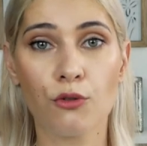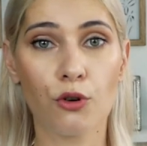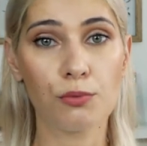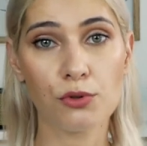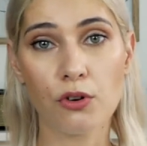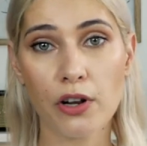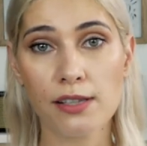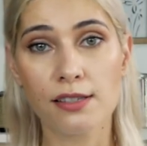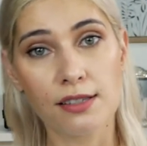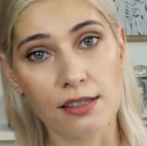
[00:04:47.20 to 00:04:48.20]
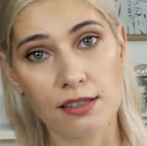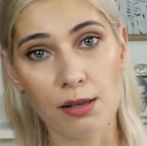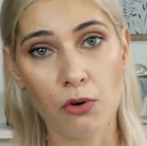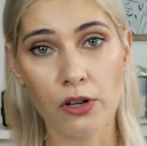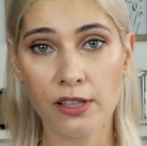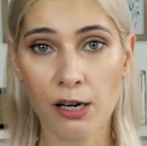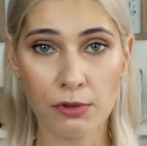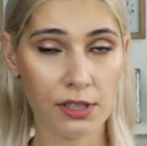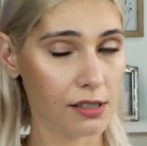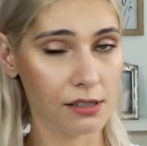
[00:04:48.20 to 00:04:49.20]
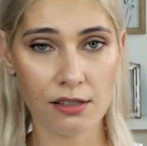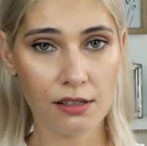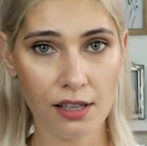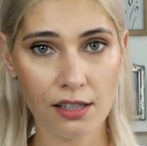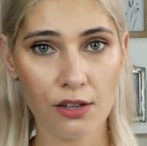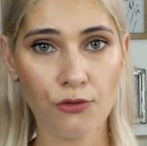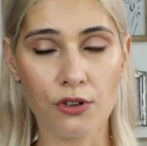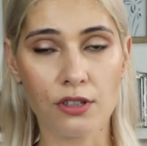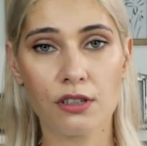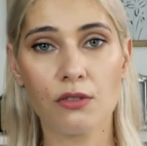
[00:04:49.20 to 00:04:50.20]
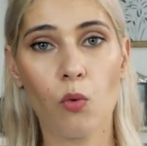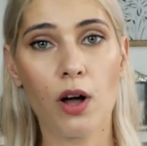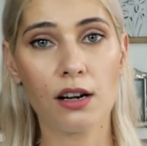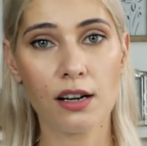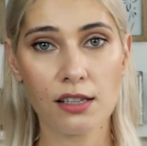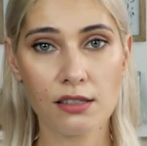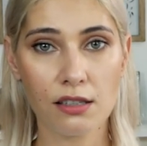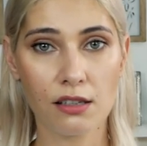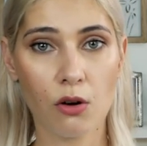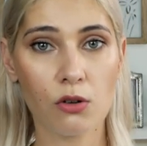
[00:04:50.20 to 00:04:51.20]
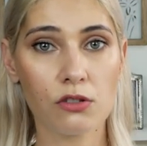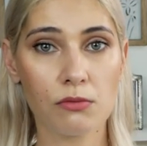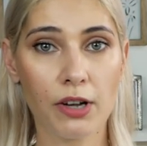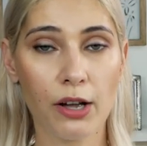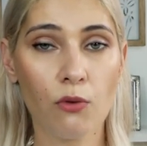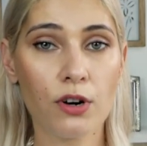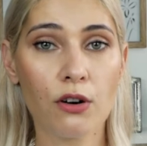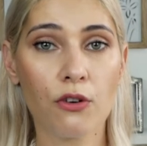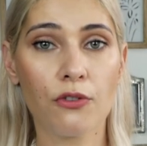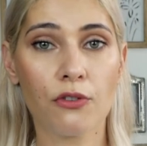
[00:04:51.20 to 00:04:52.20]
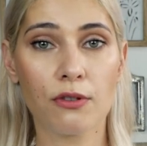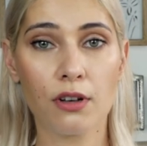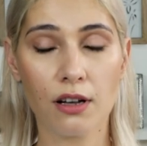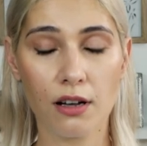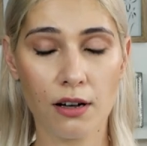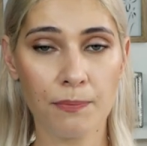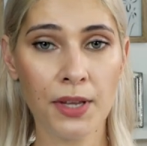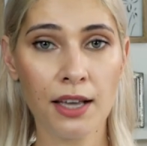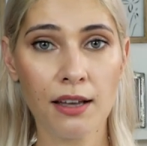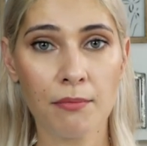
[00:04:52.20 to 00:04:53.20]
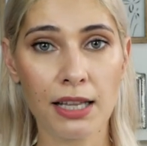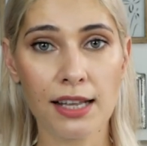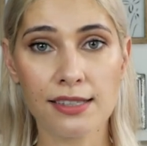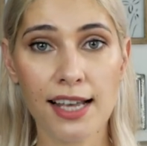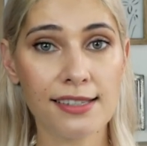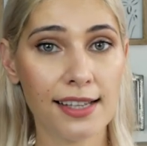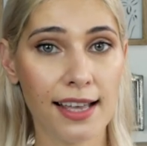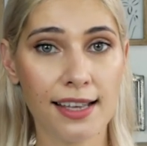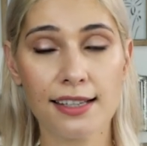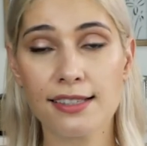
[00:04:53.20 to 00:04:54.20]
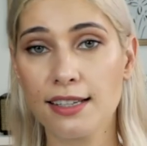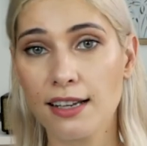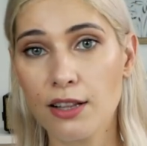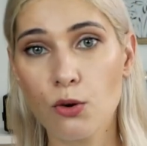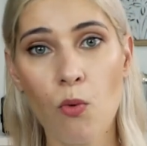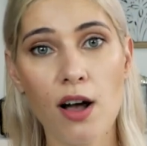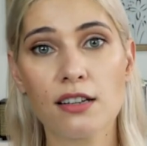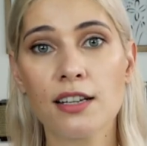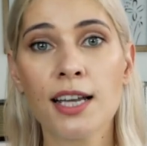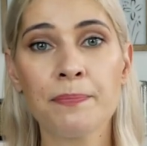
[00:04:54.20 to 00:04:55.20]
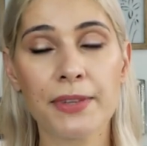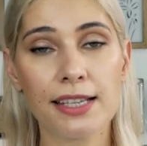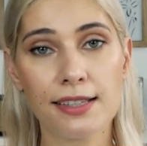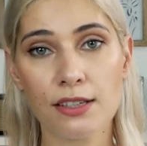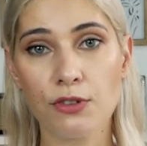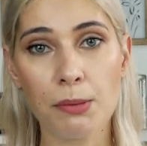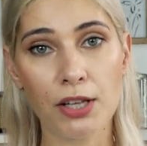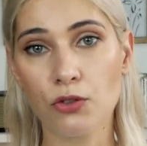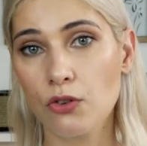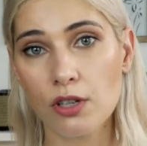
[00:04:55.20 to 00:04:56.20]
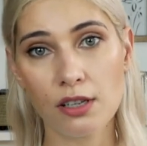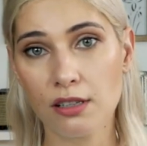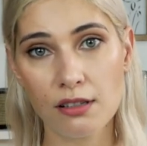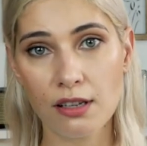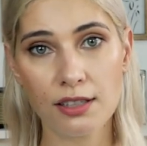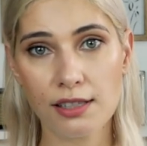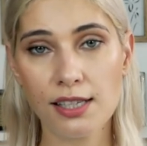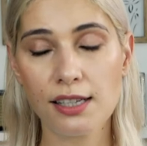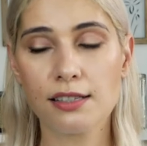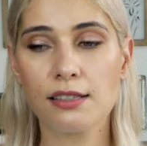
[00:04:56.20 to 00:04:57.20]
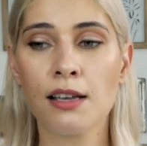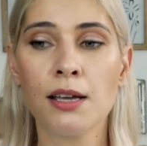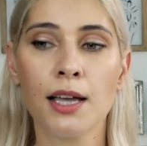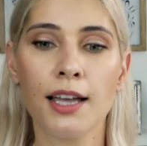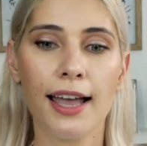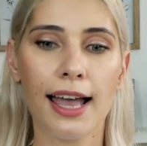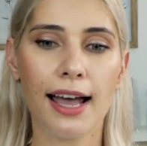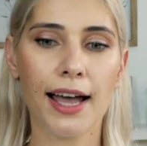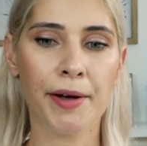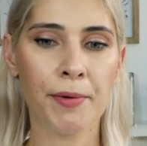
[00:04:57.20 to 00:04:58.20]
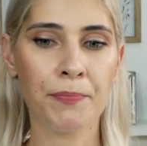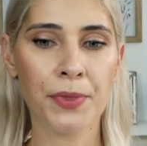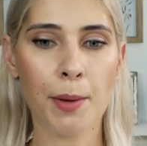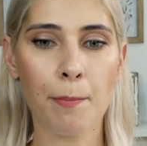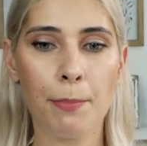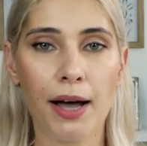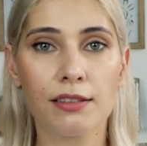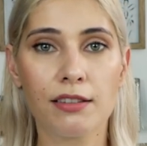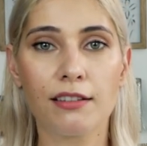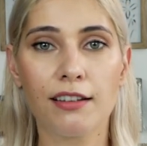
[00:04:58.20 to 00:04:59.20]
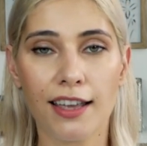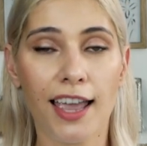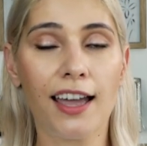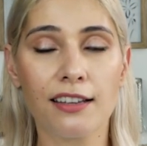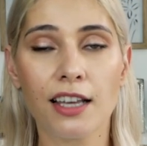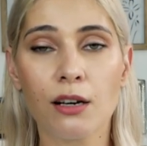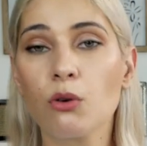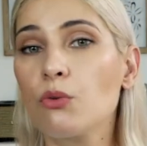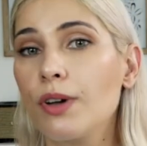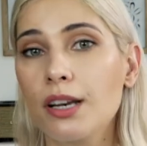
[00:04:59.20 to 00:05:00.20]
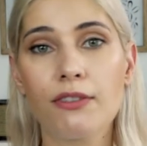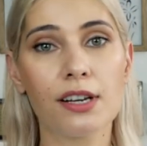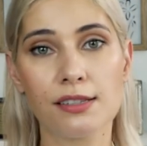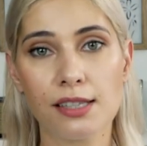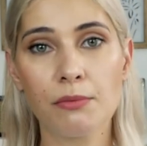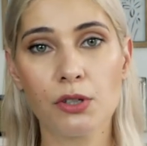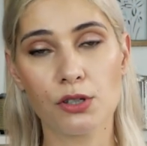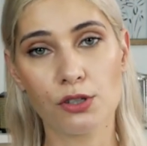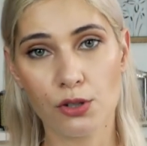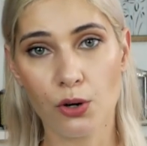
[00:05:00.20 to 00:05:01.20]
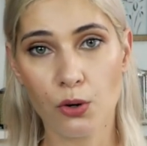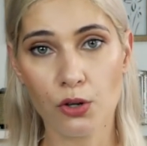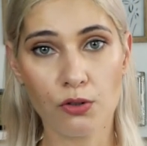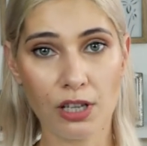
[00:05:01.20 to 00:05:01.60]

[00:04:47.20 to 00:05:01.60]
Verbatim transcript: for psoriasis and seborrheic dermatitis, they're different. One it's uh, caused by overgrowth of uh, Malassezia yeast, and another one is inflammatory disease. Um, but again, they look very, very similar. So your